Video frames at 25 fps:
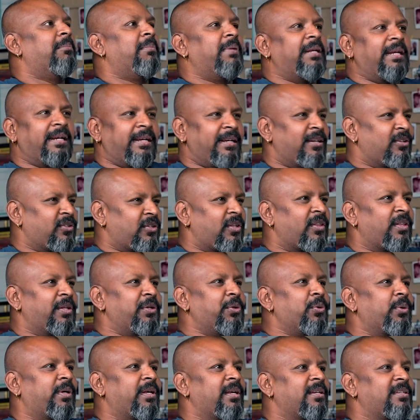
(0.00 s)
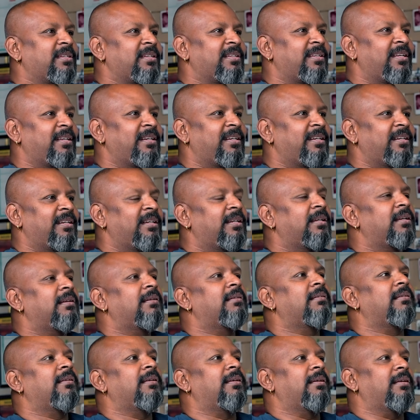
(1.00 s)
Millennials are the new kids, is it?
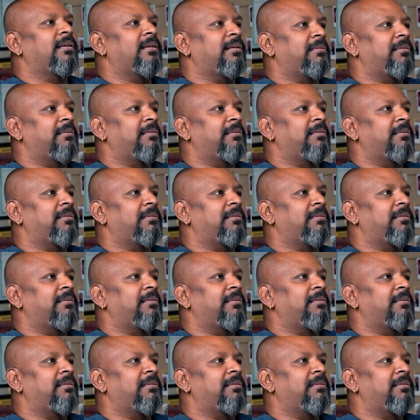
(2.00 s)
Yeah.